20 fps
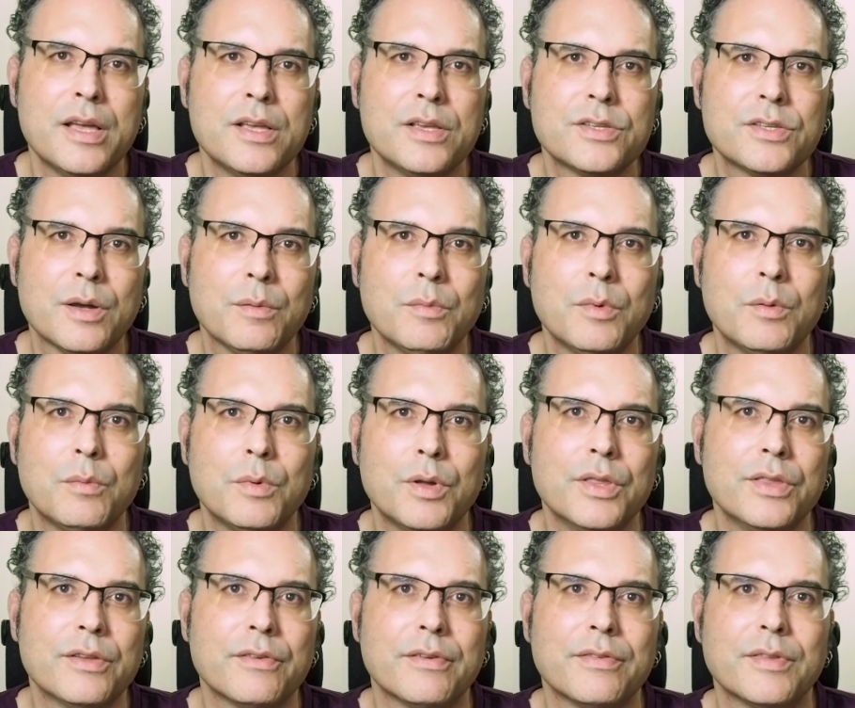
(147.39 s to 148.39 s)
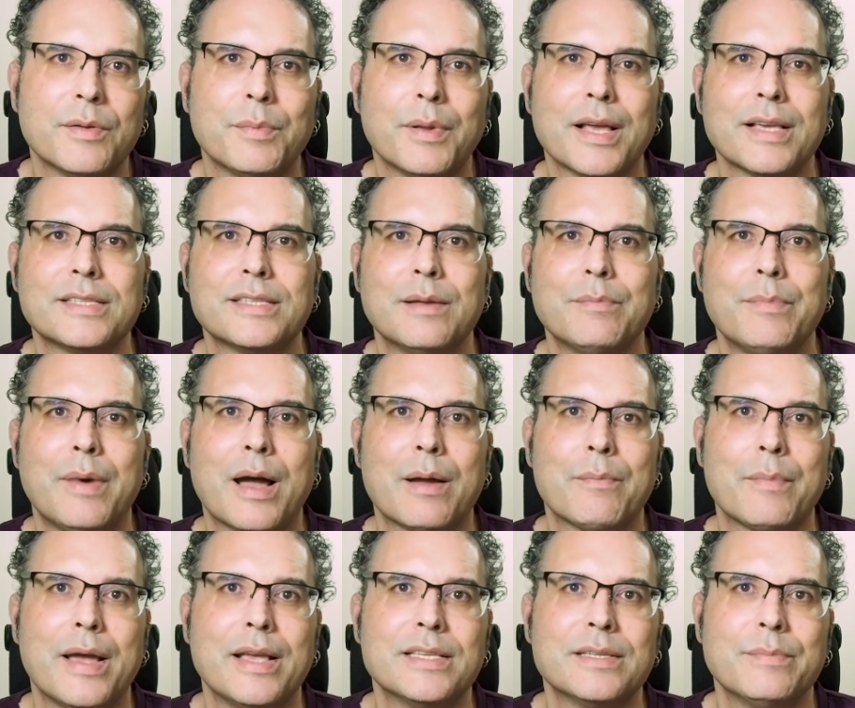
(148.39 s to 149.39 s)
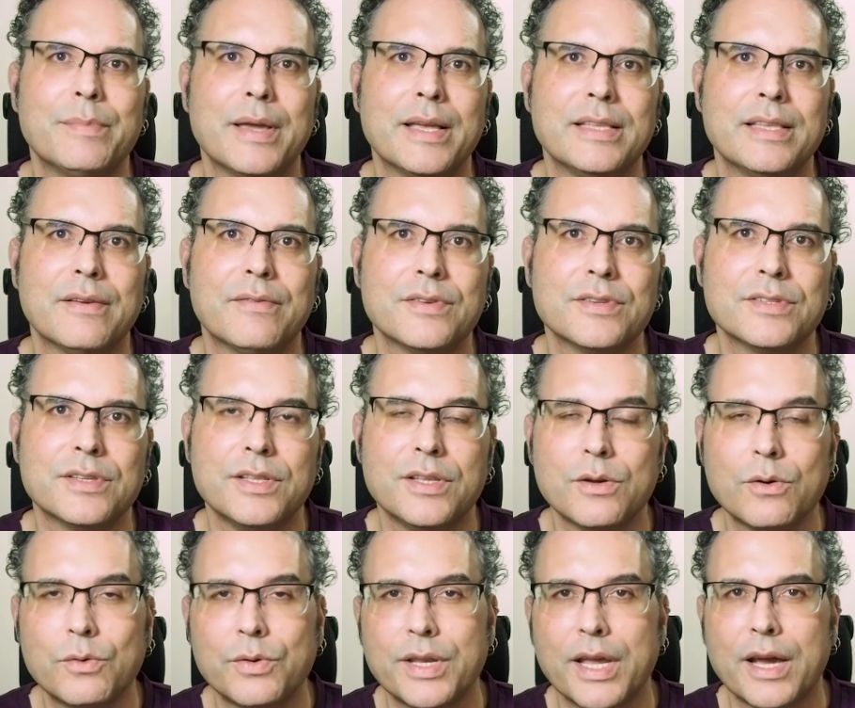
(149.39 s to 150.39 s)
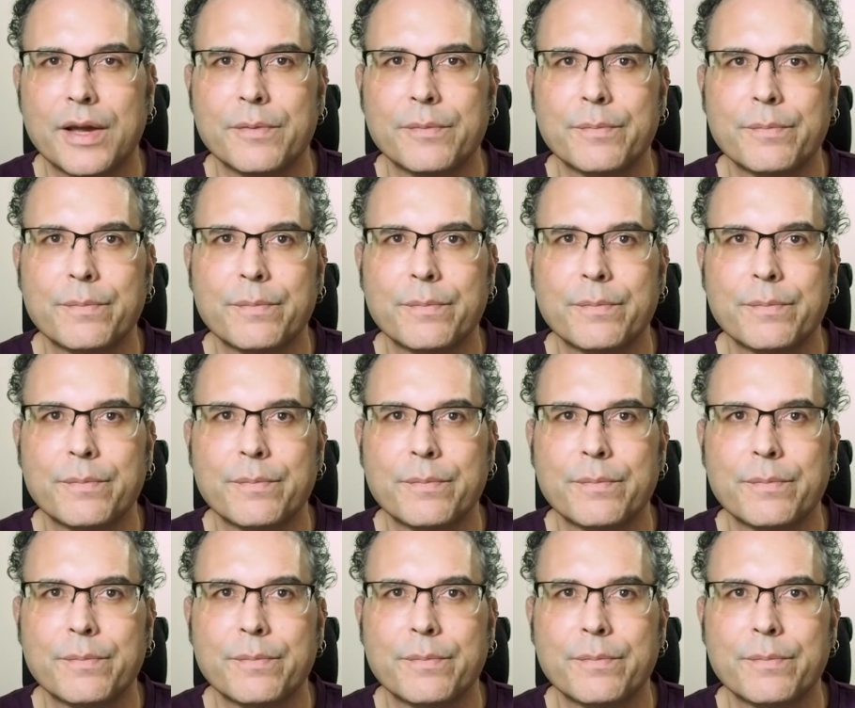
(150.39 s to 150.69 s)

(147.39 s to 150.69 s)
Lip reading: Some will wonder if the plastic bag makes a big difference to the audio.